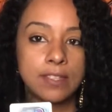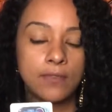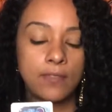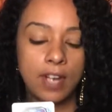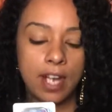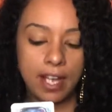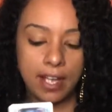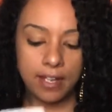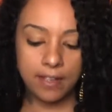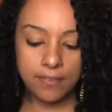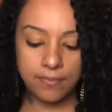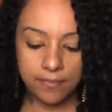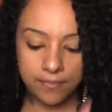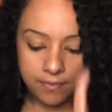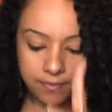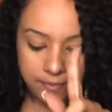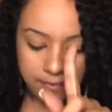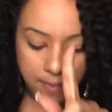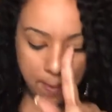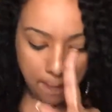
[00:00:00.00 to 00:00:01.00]
life.
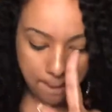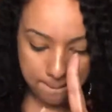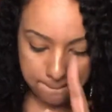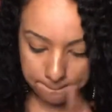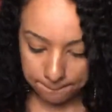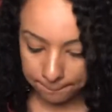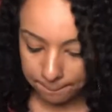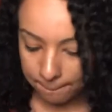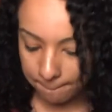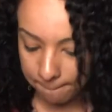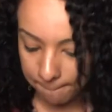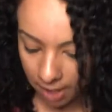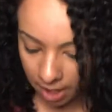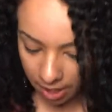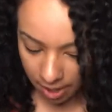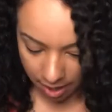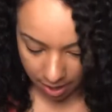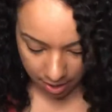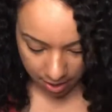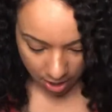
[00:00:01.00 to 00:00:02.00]

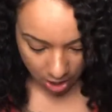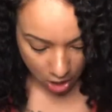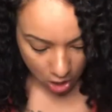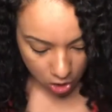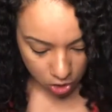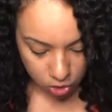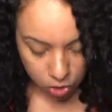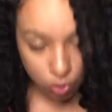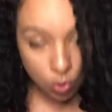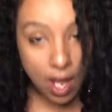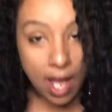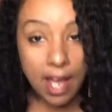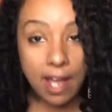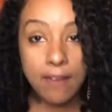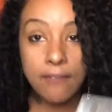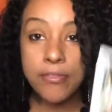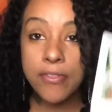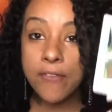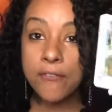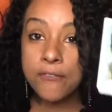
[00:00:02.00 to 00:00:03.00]
But you
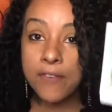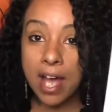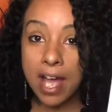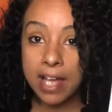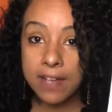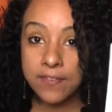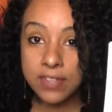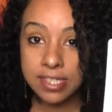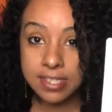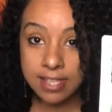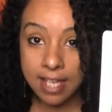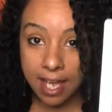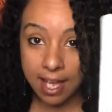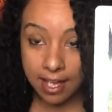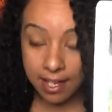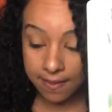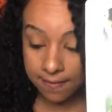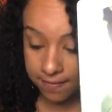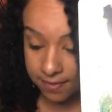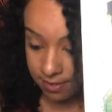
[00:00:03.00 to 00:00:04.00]
have the 5 of
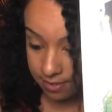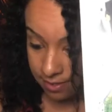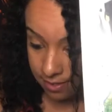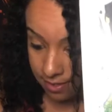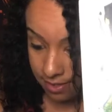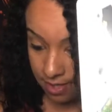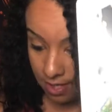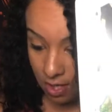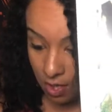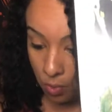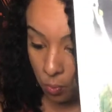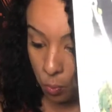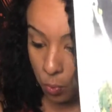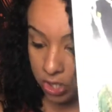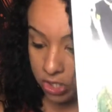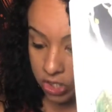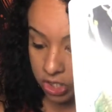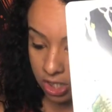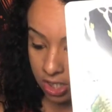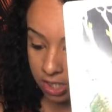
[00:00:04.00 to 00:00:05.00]
Staffs,
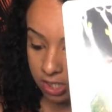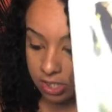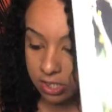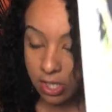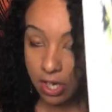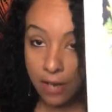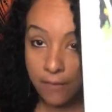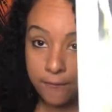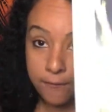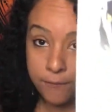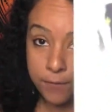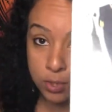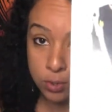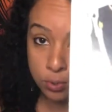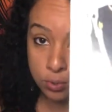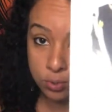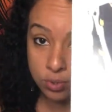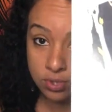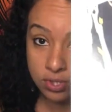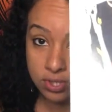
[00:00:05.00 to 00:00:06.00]
which is
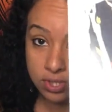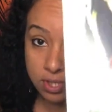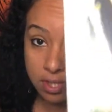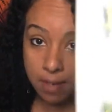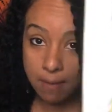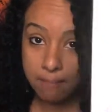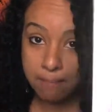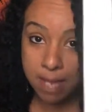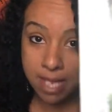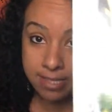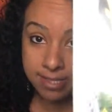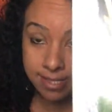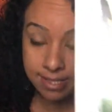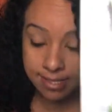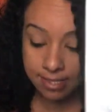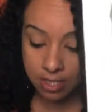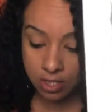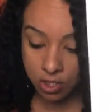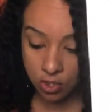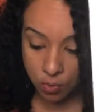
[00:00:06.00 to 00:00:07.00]
confused, messy
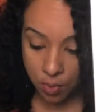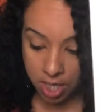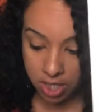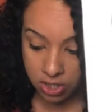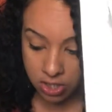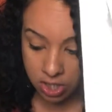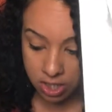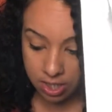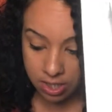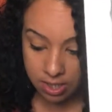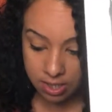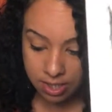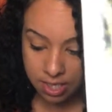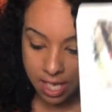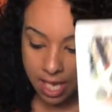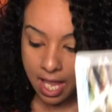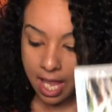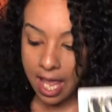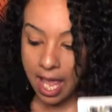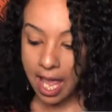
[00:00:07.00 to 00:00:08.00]
situations.
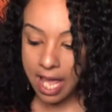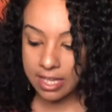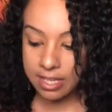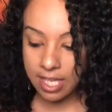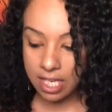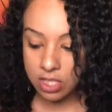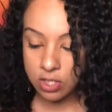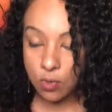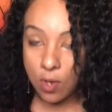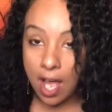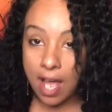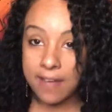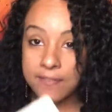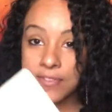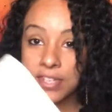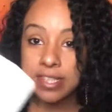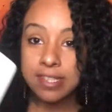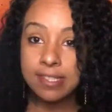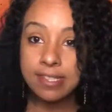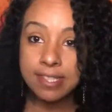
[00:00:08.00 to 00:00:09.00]
And then you have
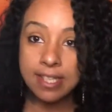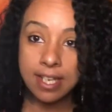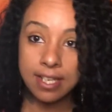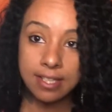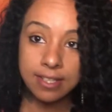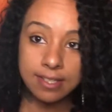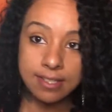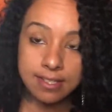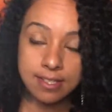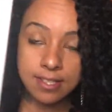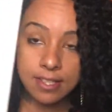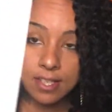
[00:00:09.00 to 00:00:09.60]
the 6,